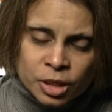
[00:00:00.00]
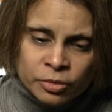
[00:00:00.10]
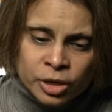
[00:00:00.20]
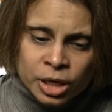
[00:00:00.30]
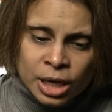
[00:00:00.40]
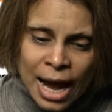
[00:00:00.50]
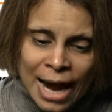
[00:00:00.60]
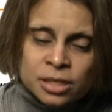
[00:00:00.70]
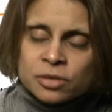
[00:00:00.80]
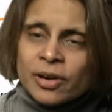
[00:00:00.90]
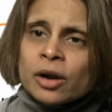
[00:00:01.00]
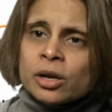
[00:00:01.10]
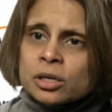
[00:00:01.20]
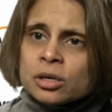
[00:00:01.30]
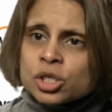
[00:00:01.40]
very active
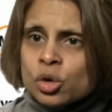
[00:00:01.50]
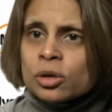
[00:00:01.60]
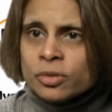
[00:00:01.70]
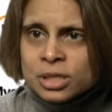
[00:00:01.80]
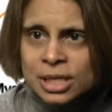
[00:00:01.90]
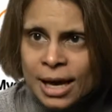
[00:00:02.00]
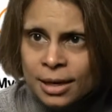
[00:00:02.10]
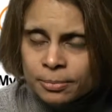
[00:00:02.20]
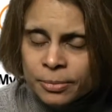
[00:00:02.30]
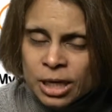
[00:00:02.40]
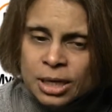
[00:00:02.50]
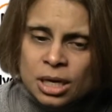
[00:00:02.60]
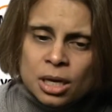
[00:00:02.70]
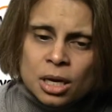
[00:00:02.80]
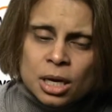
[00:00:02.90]
area shown on the scan.
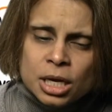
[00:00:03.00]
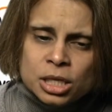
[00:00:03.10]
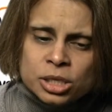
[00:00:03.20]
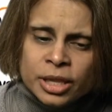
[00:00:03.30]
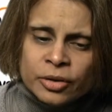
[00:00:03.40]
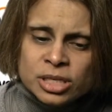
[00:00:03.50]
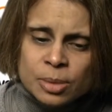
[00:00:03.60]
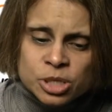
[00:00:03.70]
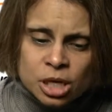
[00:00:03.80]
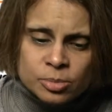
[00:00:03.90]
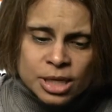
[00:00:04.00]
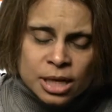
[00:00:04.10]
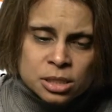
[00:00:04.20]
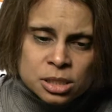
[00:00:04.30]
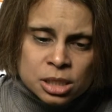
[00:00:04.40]
There are some
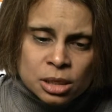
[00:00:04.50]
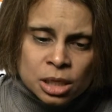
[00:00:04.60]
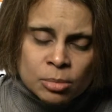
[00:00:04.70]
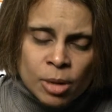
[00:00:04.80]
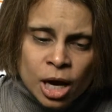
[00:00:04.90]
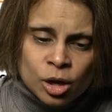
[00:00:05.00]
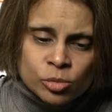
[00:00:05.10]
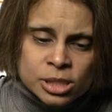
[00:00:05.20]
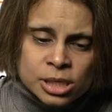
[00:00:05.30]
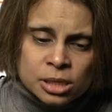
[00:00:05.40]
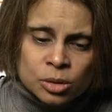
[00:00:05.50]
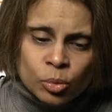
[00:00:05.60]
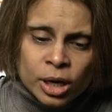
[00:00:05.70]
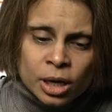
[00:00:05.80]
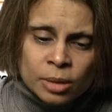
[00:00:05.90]
circumstances in the myeloma setting
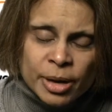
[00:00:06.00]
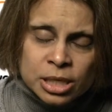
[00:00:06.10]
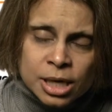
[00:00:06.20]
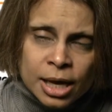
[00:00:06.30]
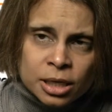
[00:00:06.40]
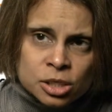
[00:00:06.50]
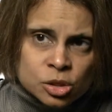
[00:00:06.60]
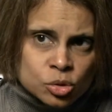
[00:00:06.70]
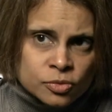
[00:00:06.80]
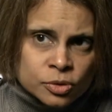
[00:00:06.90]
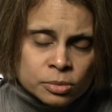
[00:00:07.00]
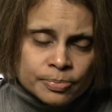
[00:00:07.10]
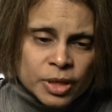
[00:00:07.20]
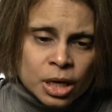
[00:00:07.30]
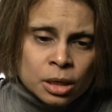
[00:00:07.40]
where PET scanning is useful.
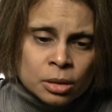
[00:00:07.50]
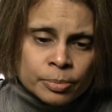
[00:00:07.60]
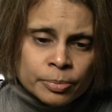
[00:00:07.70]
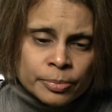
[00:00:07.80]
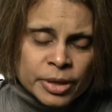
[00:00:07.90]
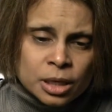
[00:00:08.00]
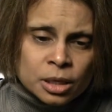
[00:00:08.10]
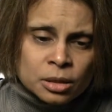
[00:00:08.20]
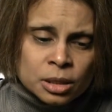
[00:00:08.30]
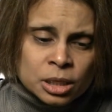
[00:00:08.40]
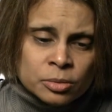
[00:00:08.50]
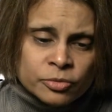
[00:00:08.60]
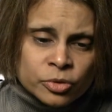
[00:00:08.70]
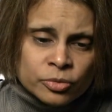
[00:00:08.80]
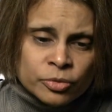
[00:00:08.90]

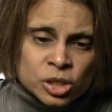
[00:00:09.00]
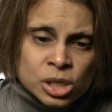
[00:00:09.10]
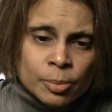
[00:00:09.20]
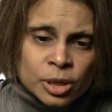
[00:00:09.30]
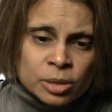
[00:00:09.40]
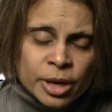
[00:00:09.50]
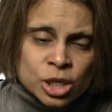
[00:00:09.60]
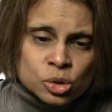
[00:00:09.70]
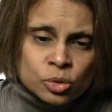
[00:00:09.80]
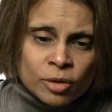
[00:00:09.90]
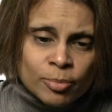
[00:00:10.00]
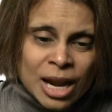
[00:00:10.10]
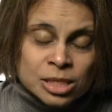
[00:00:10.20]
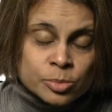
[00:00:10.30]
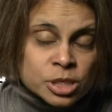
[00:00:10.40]
For example, in patients who have
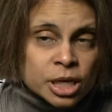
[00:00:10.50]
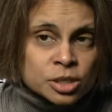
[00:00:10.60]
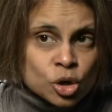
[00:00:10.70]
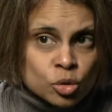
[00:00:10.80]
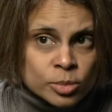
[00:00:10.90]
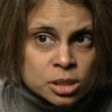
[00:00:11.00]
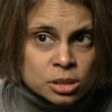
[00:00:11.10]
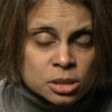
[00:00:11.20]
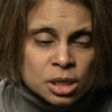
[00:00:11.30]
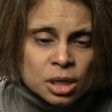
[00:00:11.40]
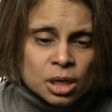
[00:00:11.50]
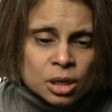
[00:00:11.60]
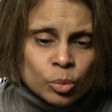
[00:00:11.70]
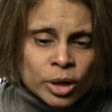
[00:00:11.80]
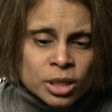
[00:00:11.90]
plasmacytomas,
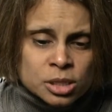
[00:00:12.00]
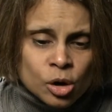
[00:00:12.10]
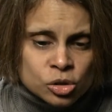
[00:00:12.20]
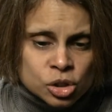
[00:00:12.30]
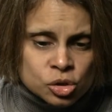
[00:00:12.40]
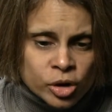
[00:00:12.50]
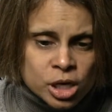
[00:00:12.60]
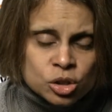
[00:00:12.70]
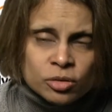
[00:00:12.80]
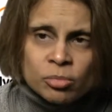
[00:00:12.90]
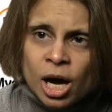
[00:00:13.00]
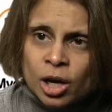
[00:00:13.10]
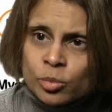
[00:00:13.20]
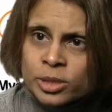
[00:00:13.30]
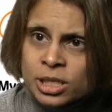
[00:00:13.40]
where there's a concentration of the
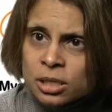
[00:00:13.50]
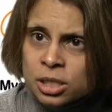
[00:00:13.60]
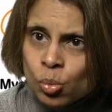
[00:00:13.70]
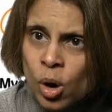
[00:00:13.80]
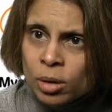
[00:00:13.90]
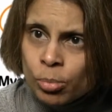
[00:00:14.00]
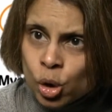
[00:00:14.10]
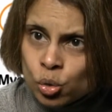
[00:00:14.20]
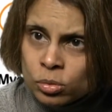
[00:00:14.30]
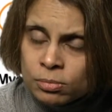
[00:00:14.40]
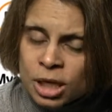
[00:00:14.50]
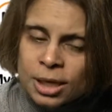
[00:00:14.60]
myeloma cells in one bone,